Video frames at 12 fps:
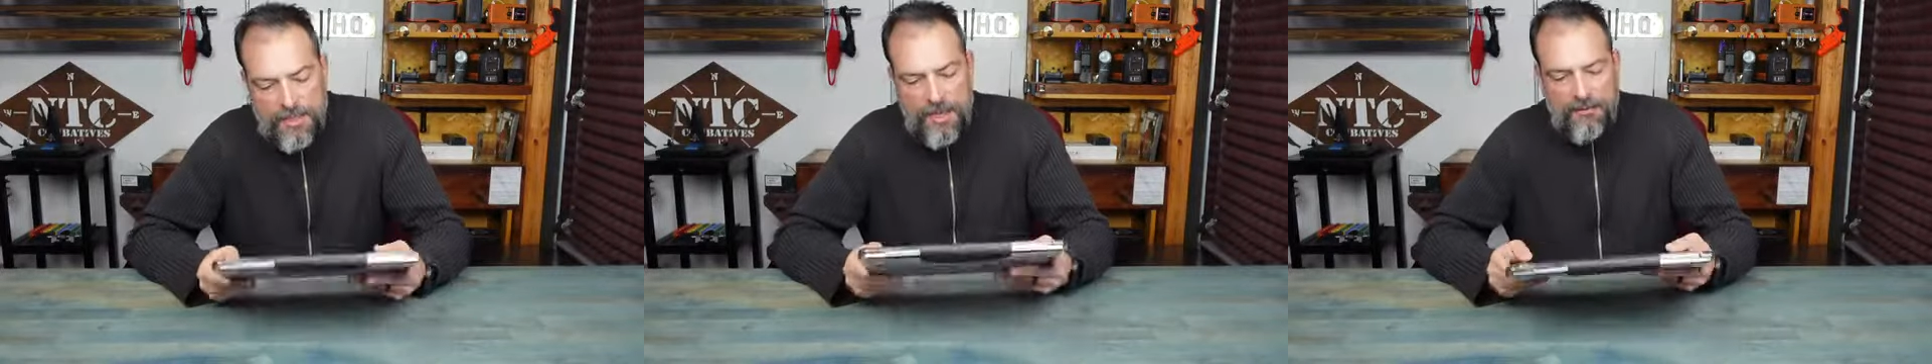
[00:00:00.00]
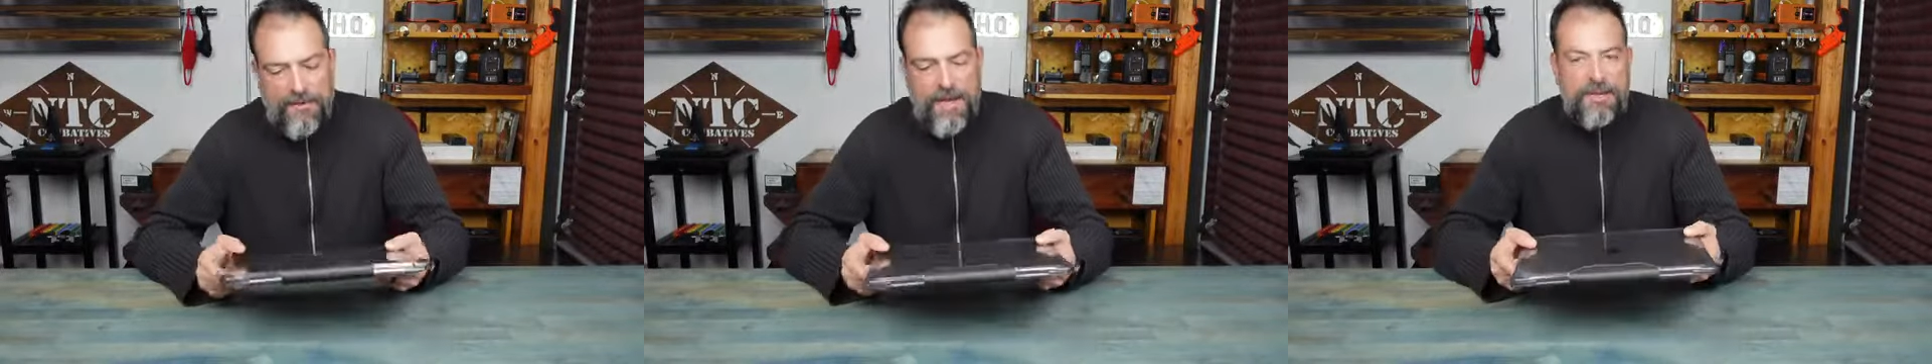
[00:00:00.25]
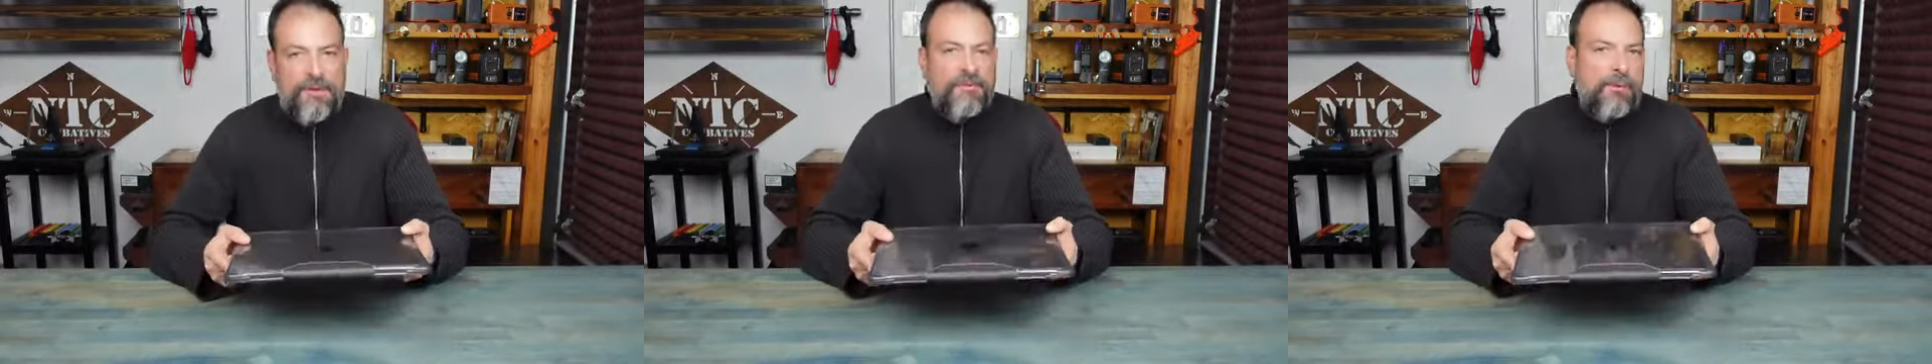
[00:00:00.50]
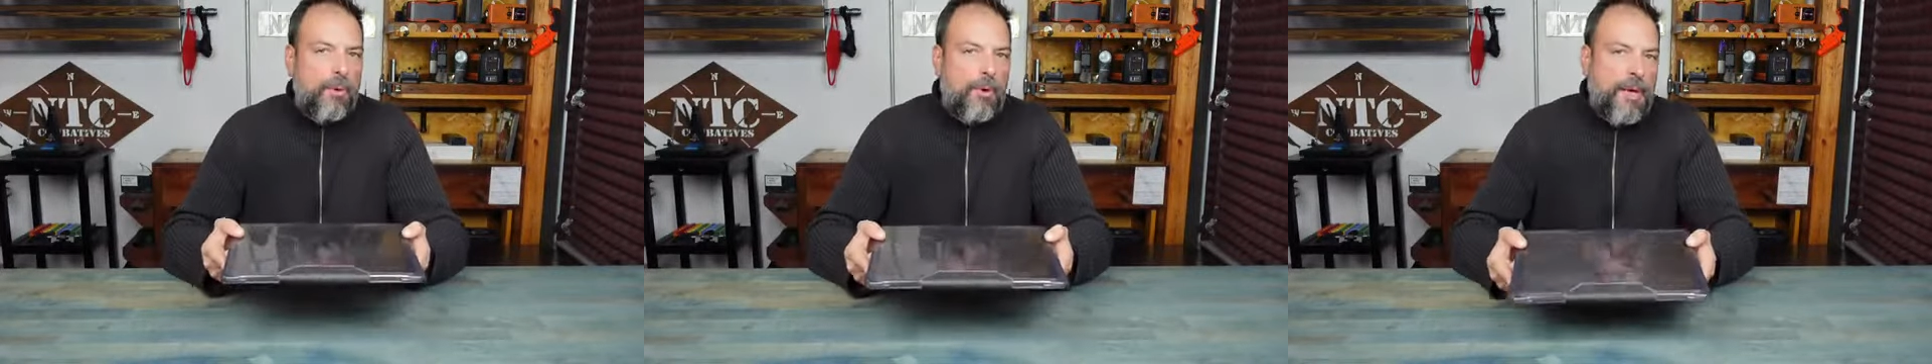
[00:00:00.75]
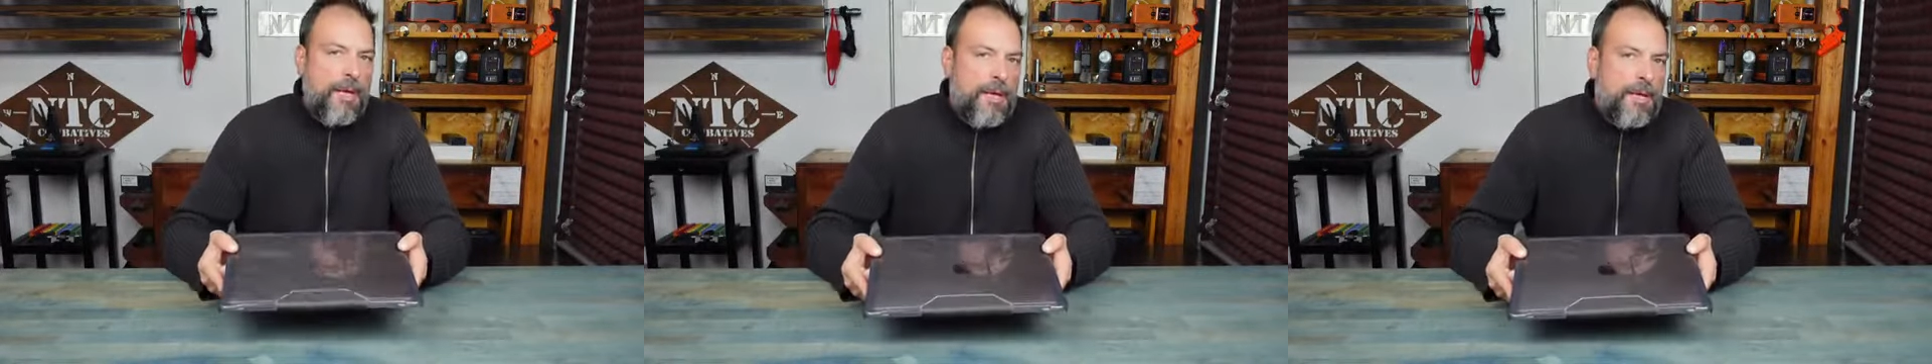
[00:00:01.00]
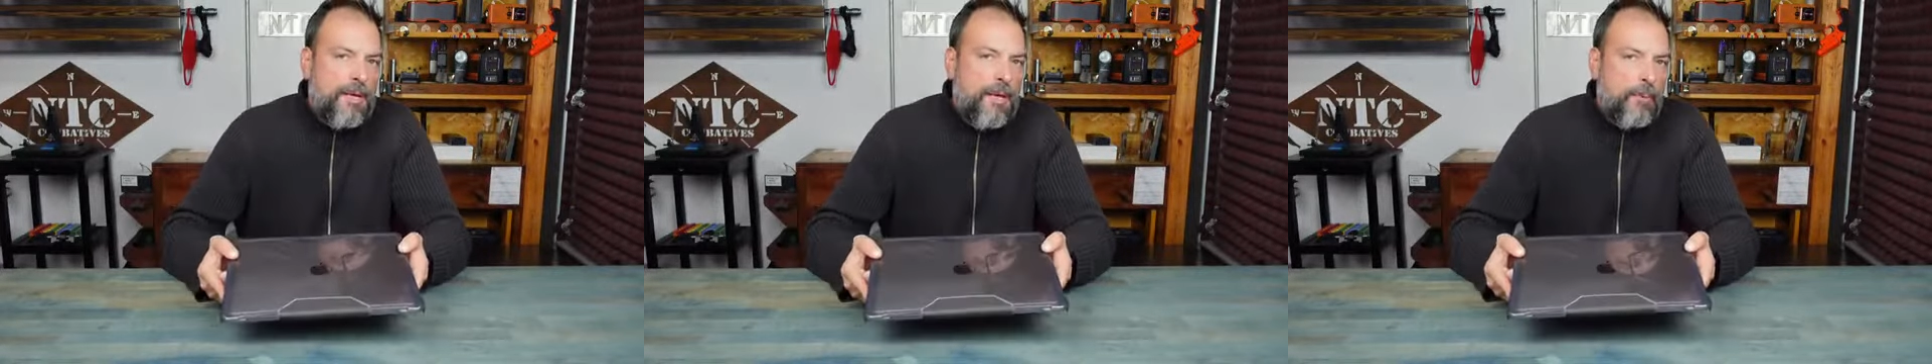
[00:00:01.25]
I've had it for a
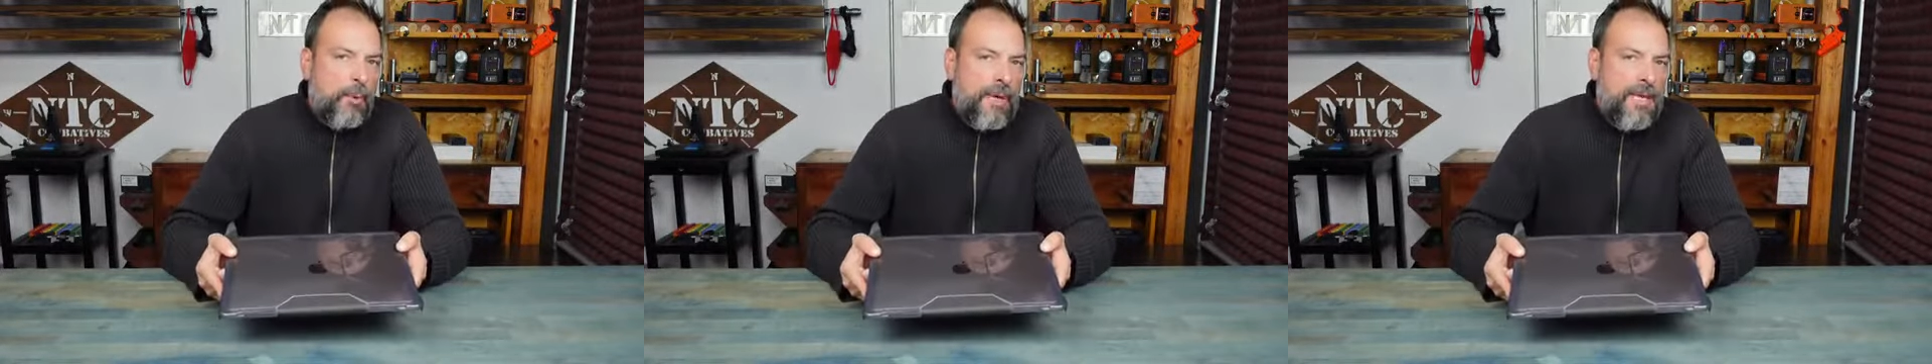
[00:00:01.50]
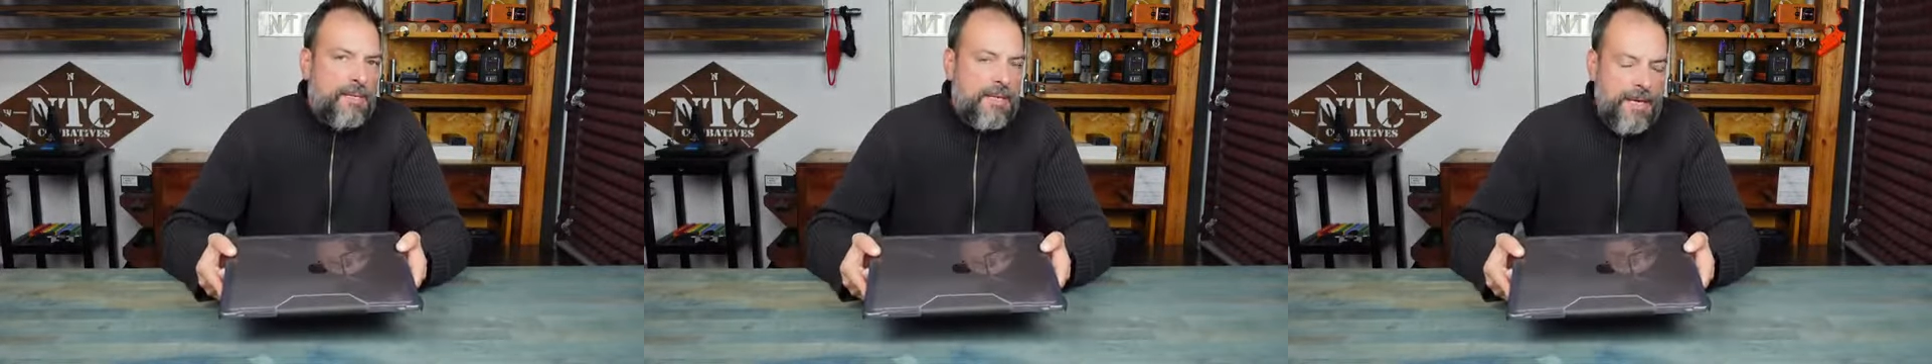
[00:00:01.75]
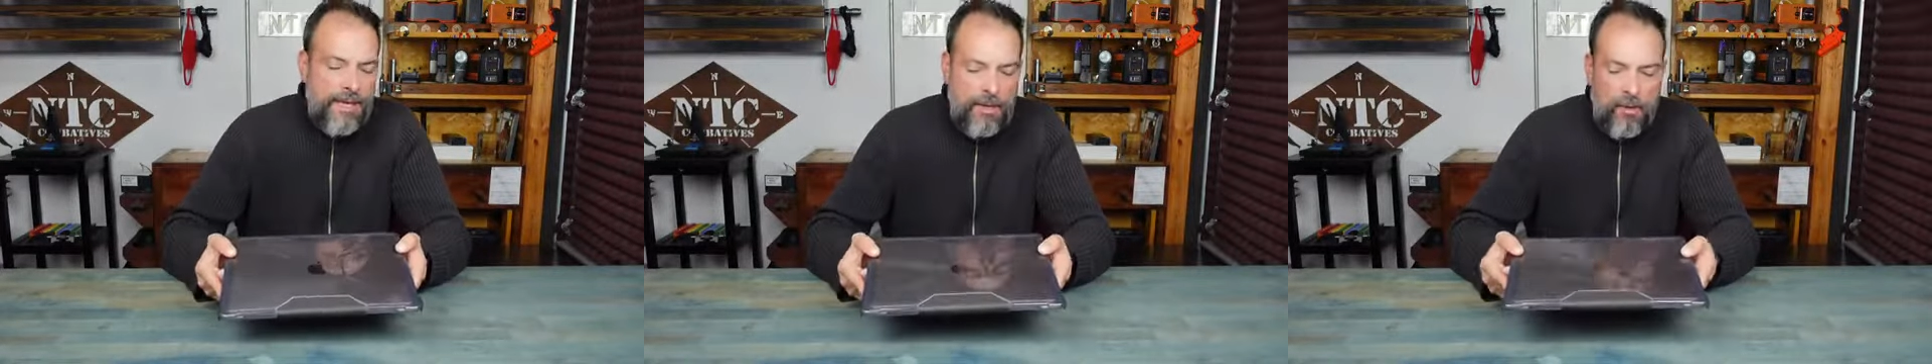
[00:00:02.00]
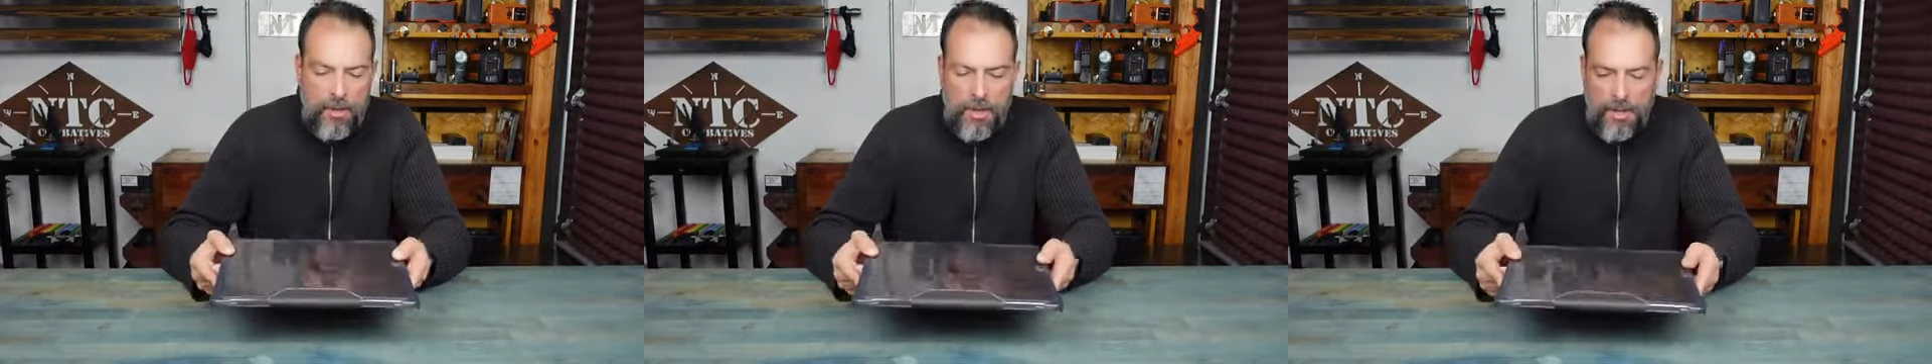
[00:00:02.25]
couple weeks now,